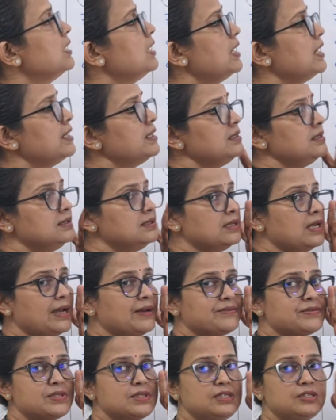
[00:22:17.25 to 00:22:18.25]
and
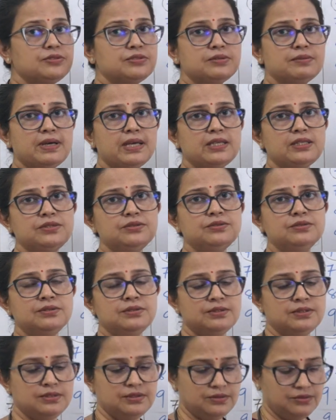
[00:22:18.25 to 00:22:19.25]
absolute
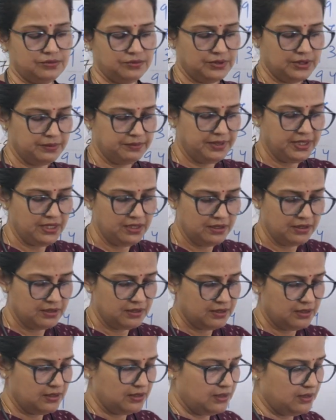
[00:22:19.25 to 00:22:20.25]
value will
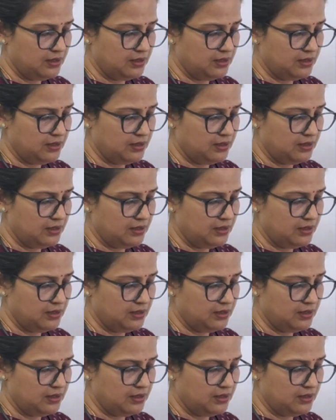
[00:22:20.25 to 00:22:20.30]
be